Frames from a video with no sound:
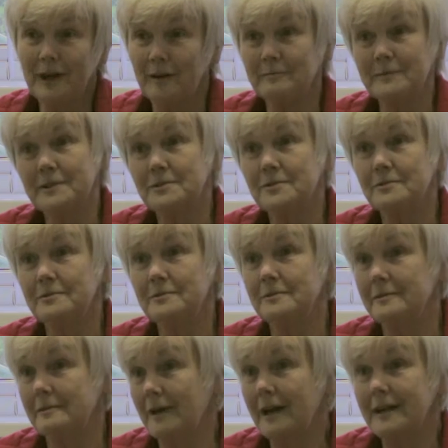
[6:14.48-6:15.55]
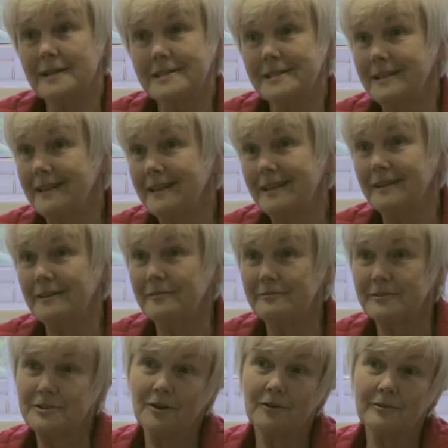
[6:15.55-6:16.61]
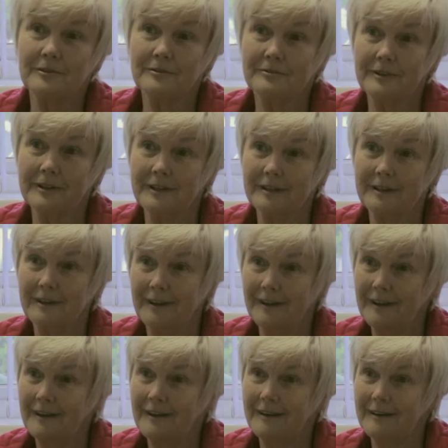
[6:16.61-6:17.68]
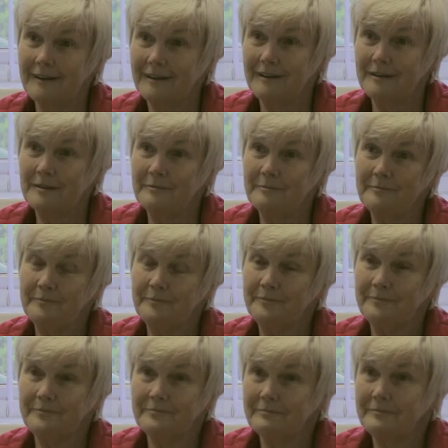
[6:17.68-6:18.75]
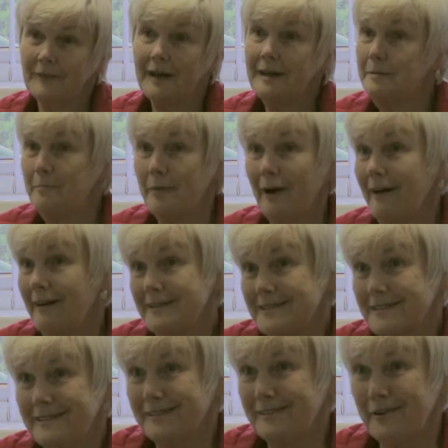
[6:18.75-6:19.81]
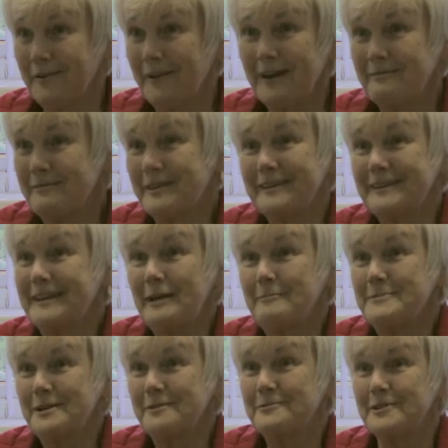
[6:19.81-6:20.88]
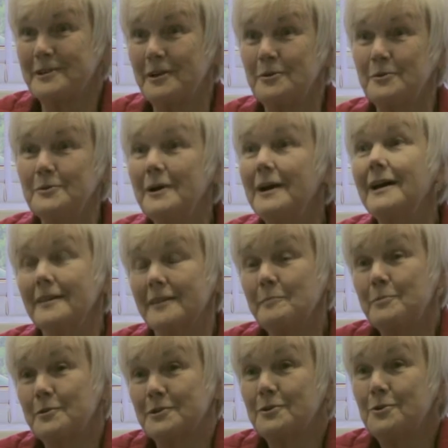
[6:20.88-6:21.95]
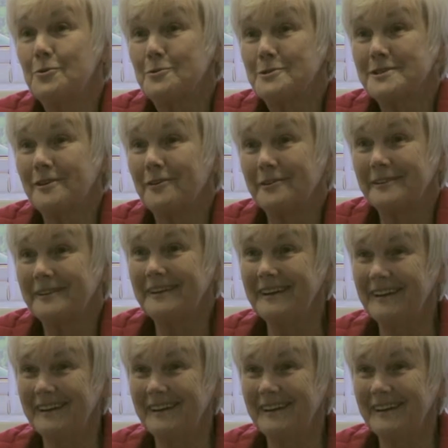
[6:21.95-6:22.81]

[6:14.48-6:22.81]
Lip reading: come and do IT, photography, iPad, you know, everything that comes out new, they put a course on.